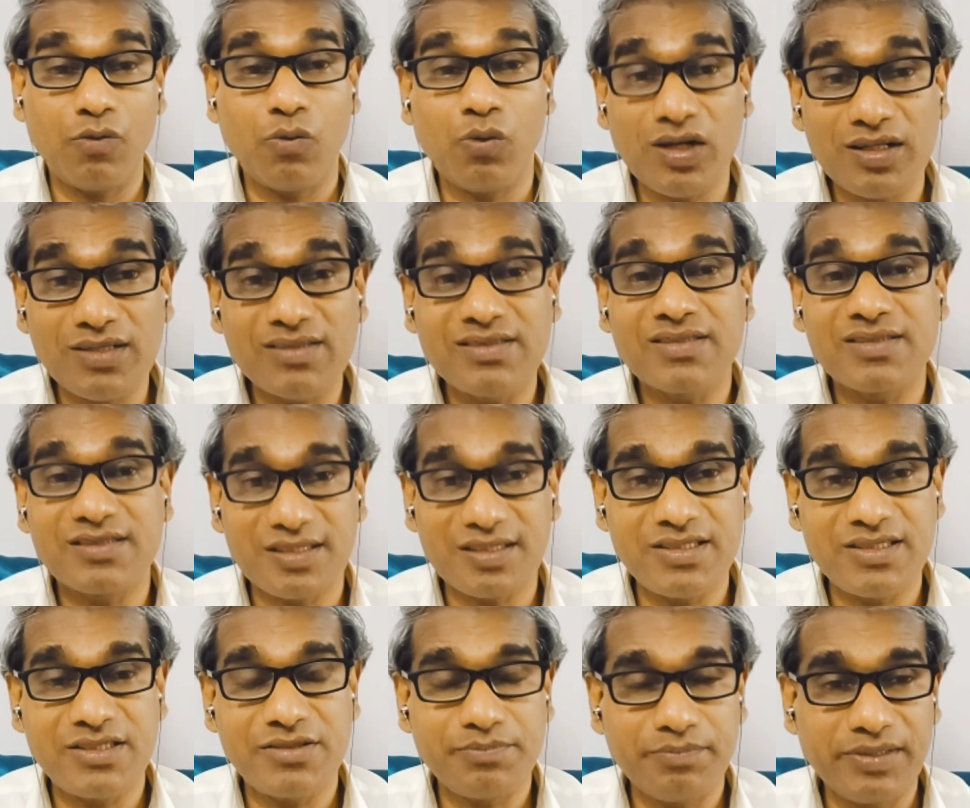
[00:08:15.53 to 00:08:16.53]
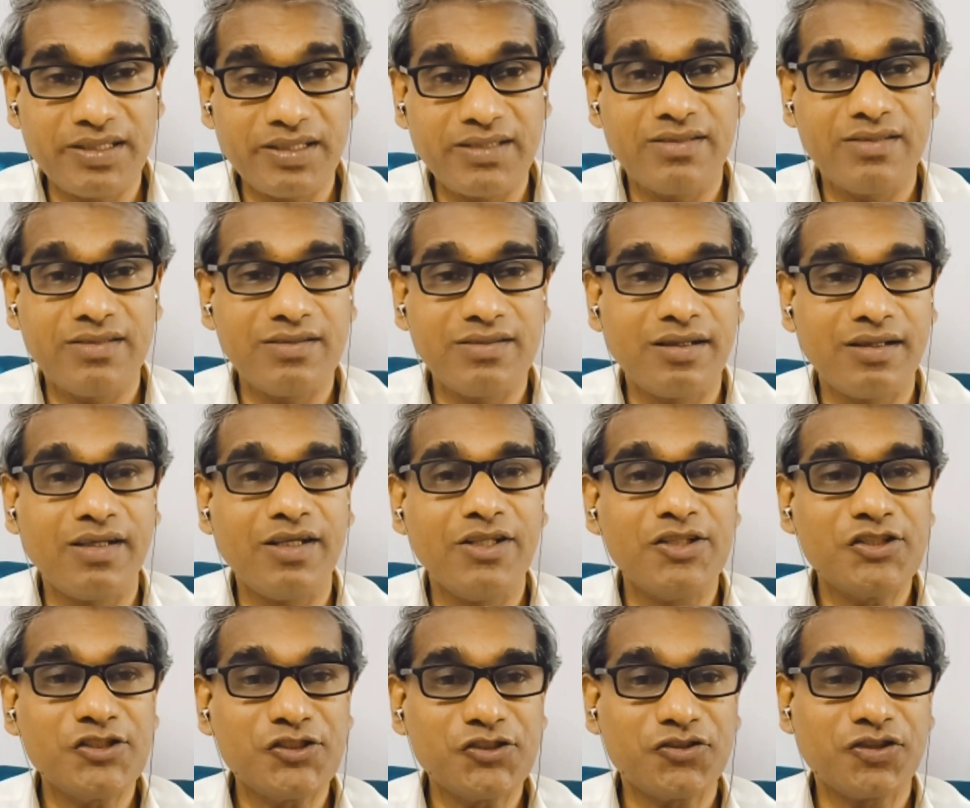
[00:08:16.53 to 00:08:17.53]
One such method
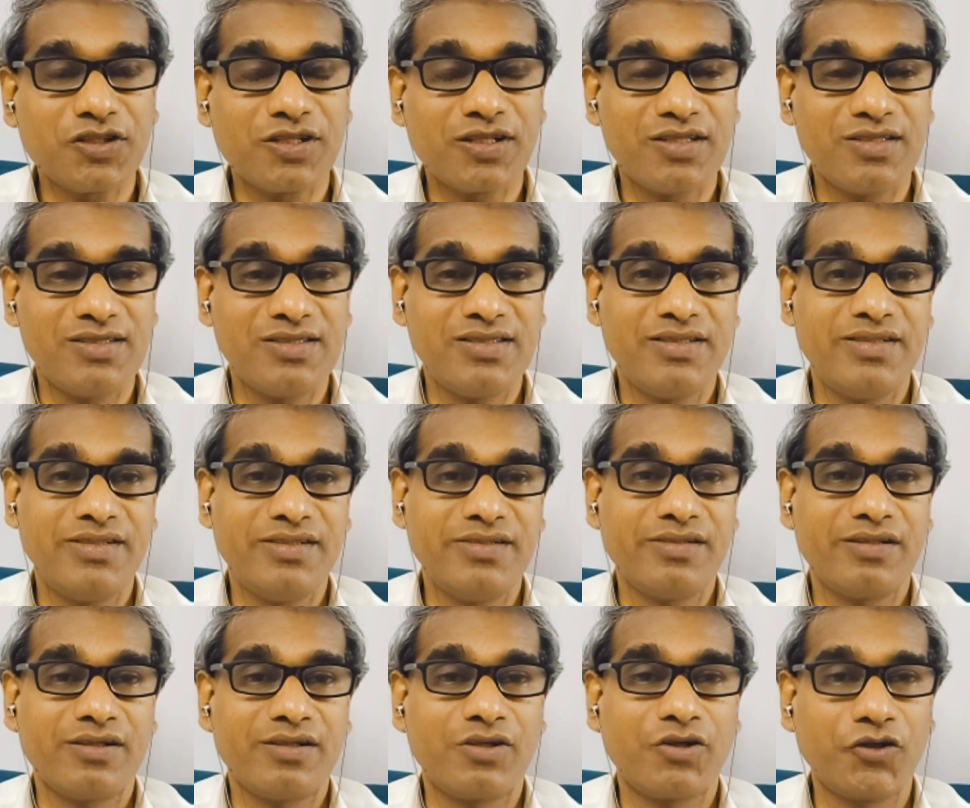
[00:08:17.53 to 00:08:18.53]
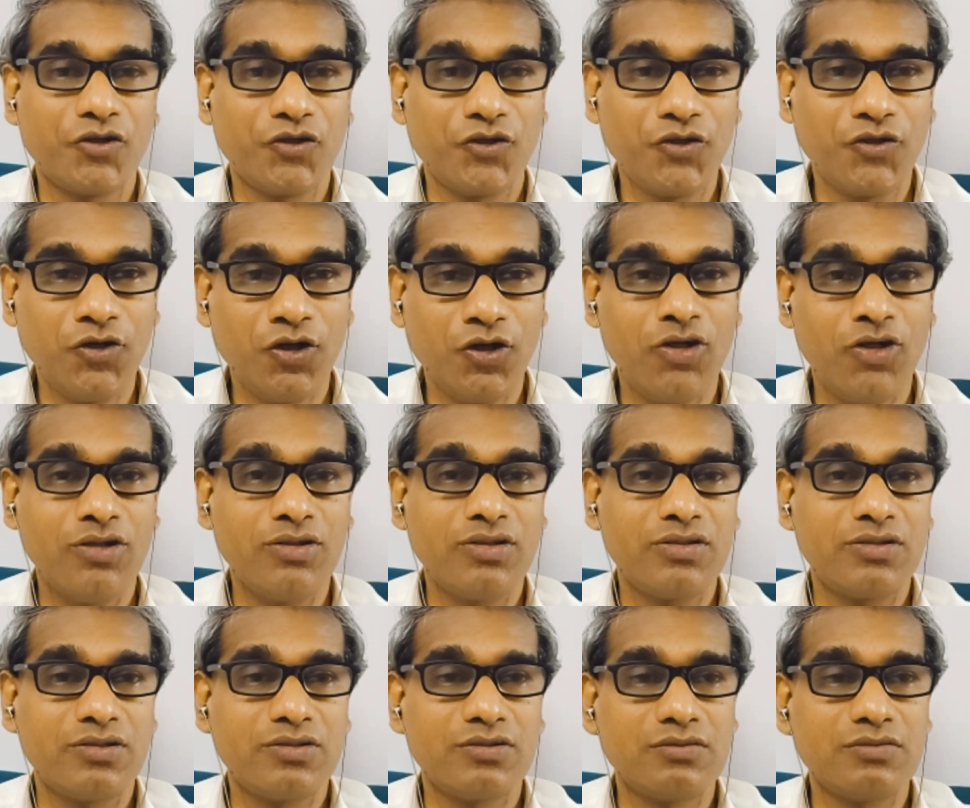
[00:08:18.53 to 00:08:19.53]
is to consider
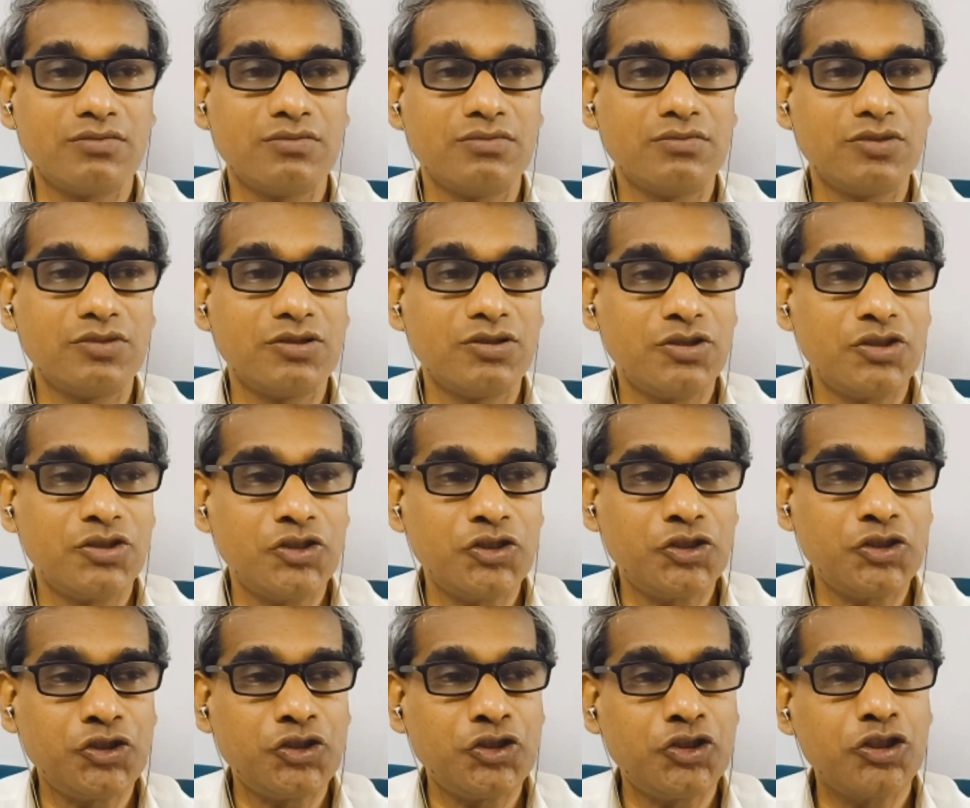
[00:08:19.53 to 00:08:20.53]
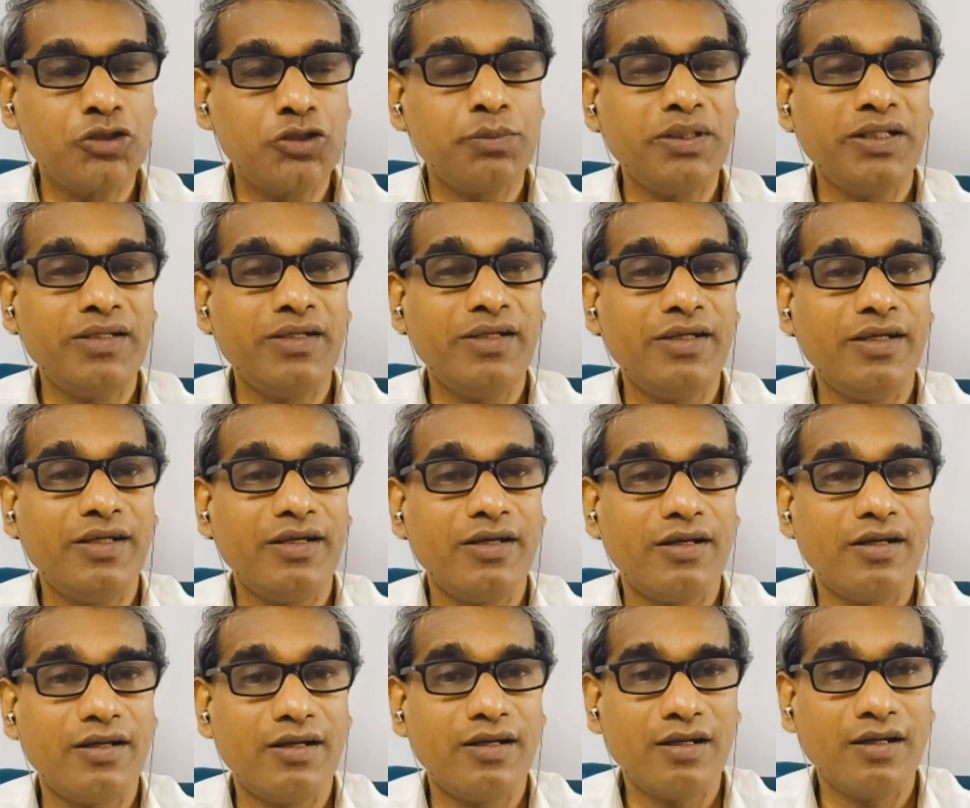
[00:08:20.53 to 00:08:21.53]
God to be
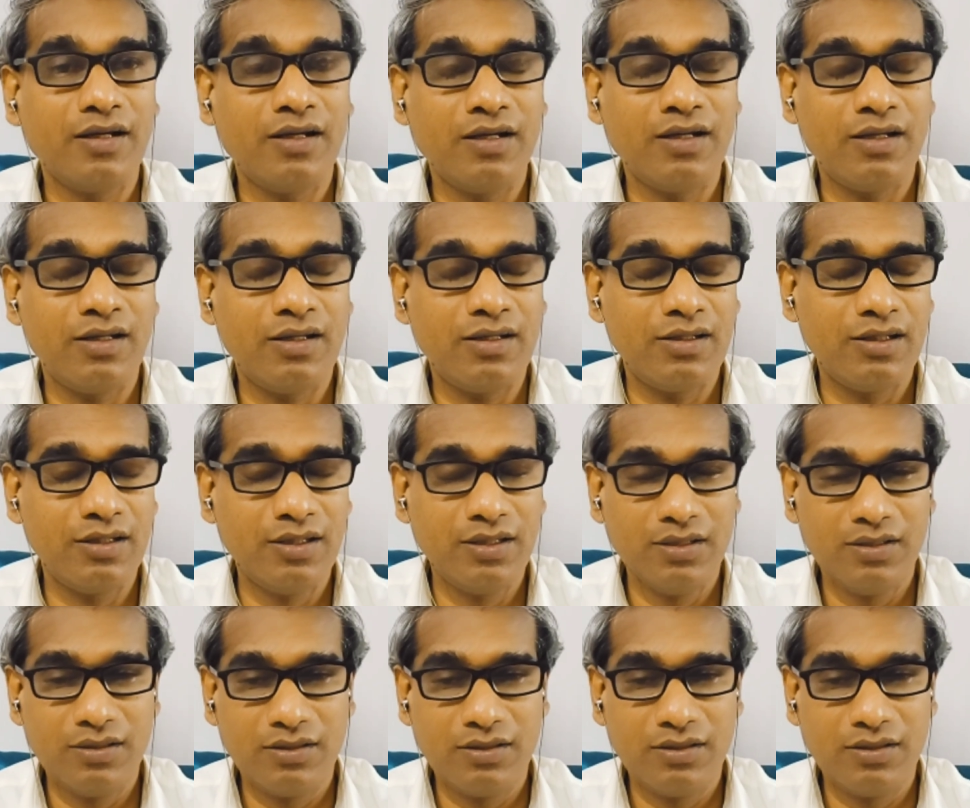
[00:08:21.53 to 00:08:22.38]
uh,